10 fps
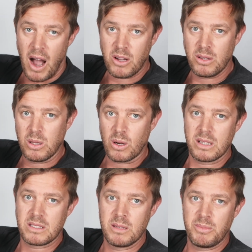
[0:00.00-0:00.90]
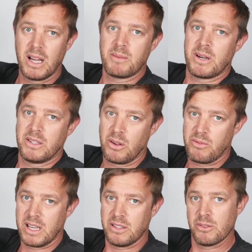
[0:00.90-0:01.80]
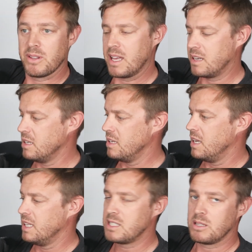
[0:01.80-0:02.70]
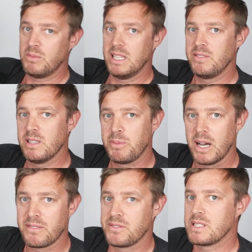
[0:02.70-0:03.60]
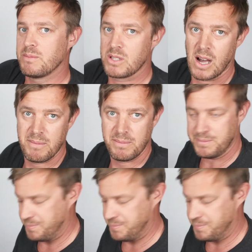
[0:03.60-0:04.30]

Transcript: could lock it to the bike, but I don't really do that unless I'm leaving the bike for some time.